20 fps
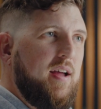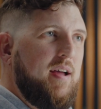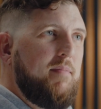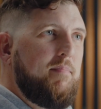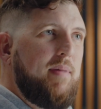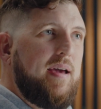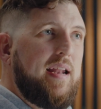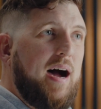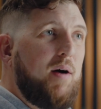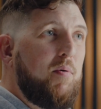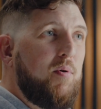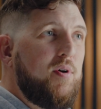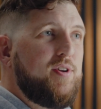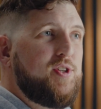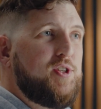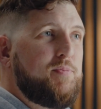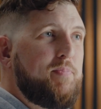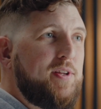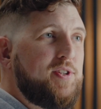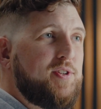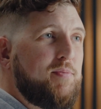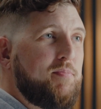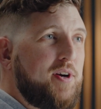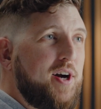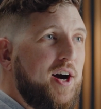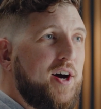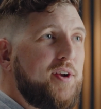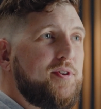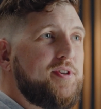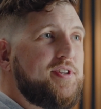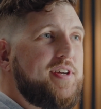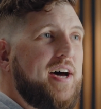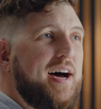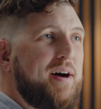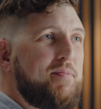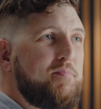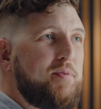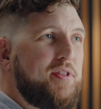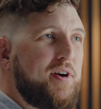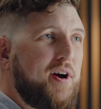Man, I want to spend some cuddle
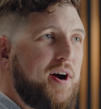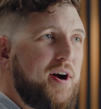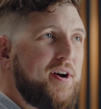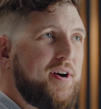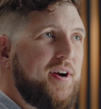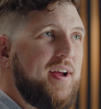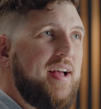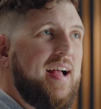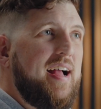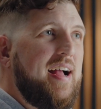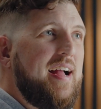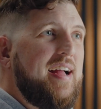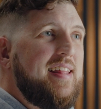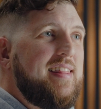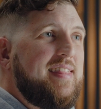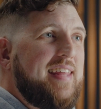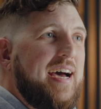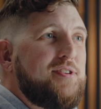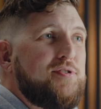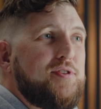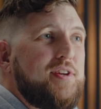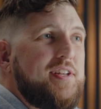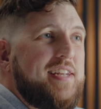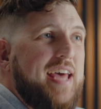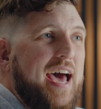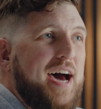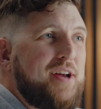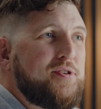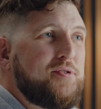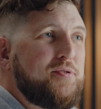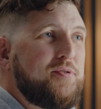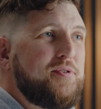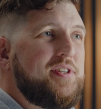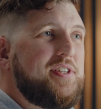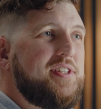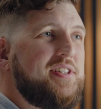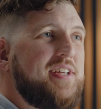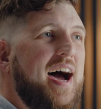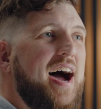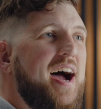time with her. That's a natural
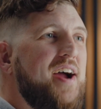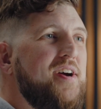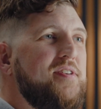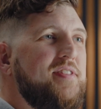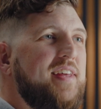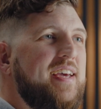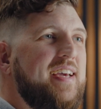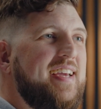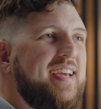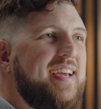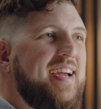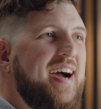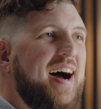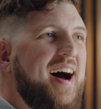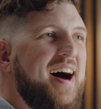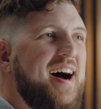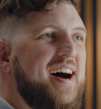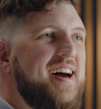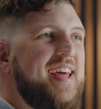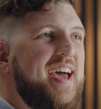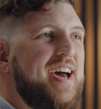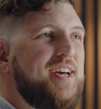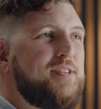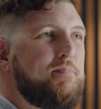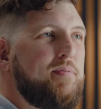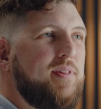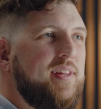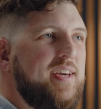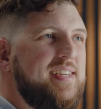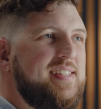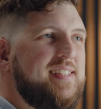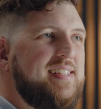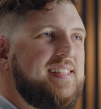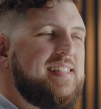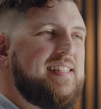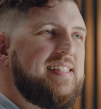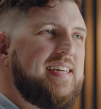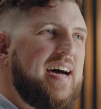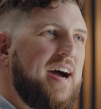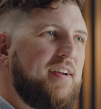desire that God has placed
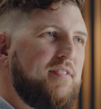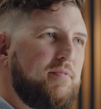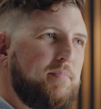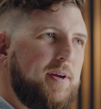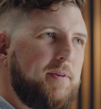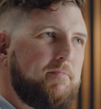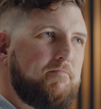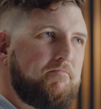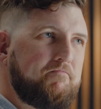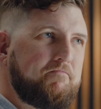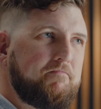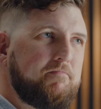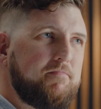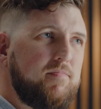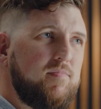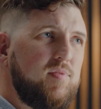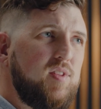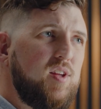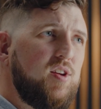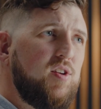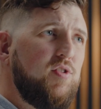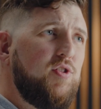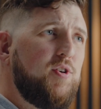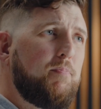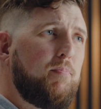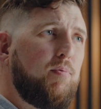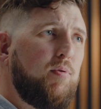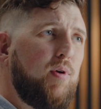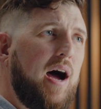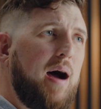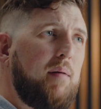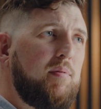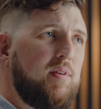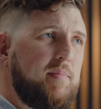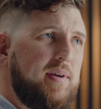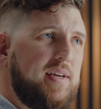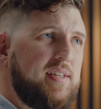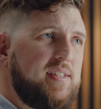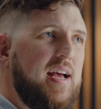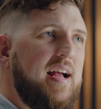inside of me. The
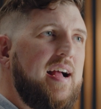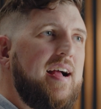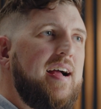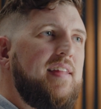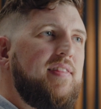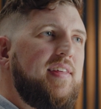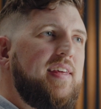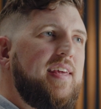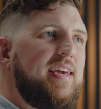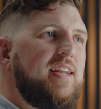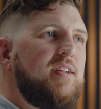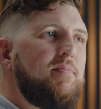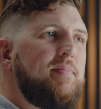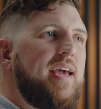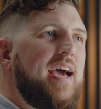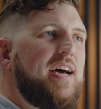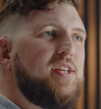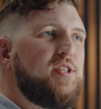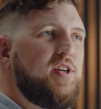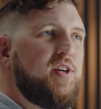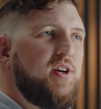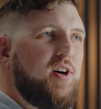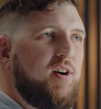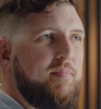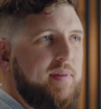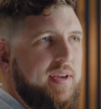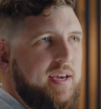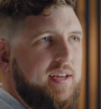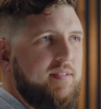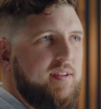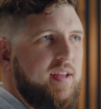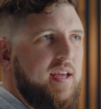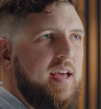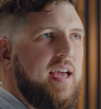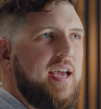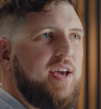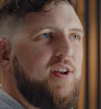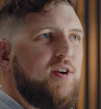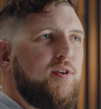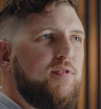problem is the enemy has come in
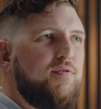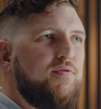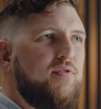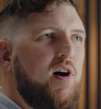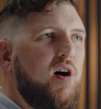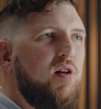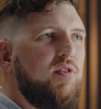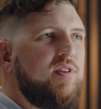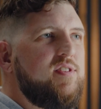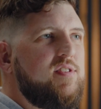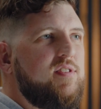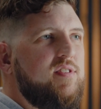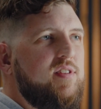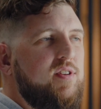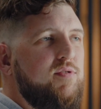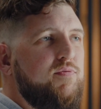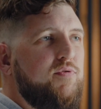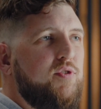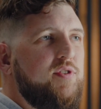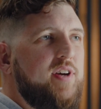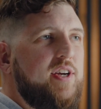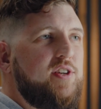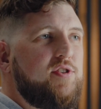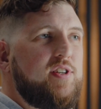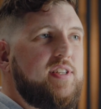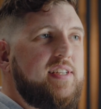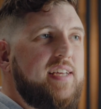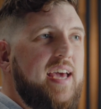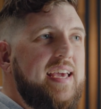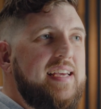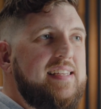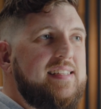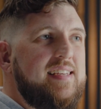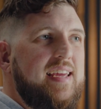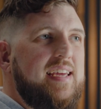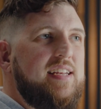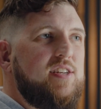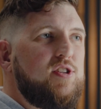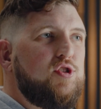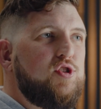and our fallen sinful nature takes it
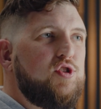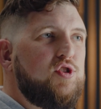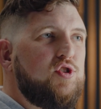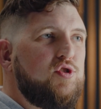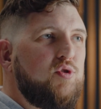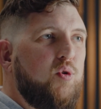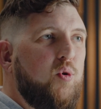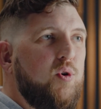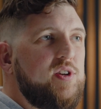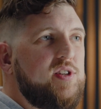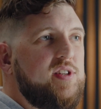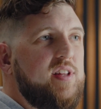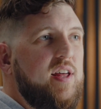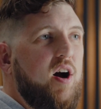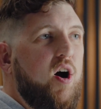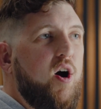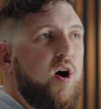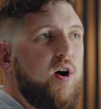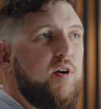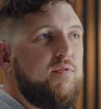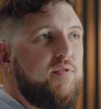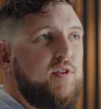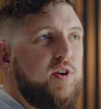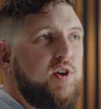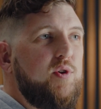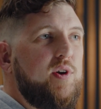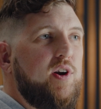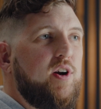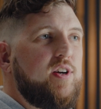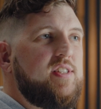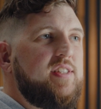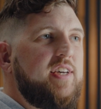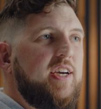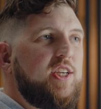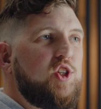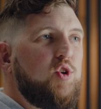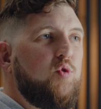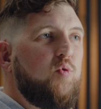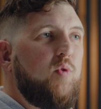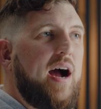and distorts our view and our
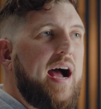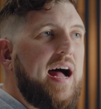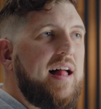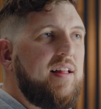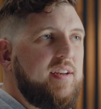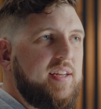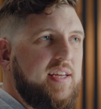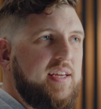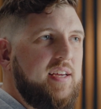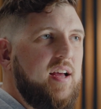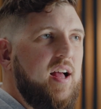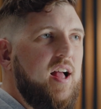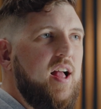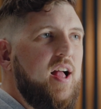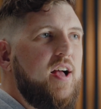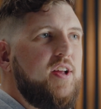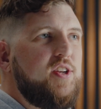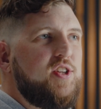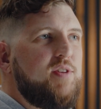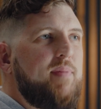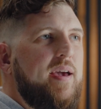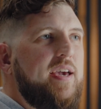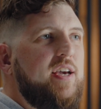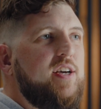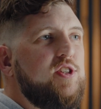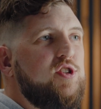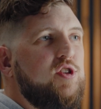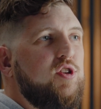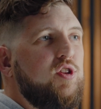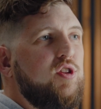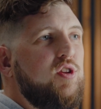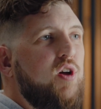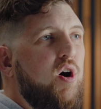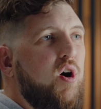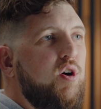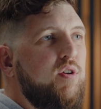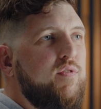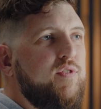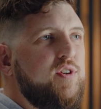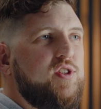sexuality to make us
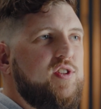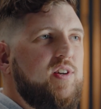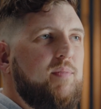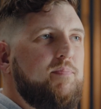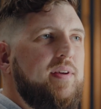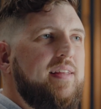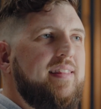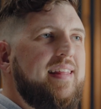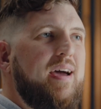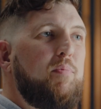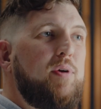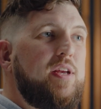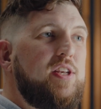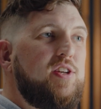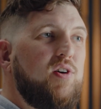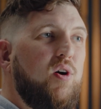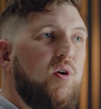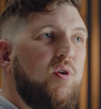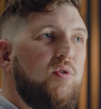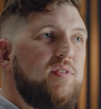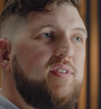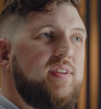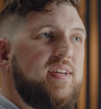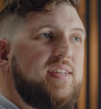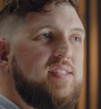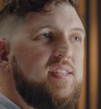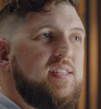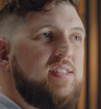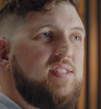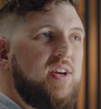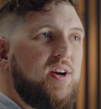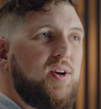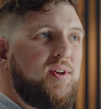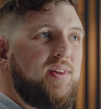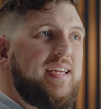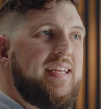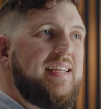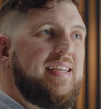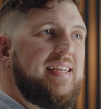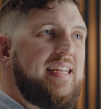long for something that we don't
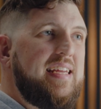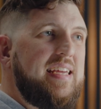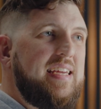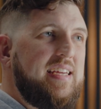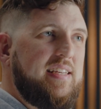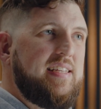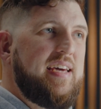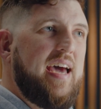necessarily need to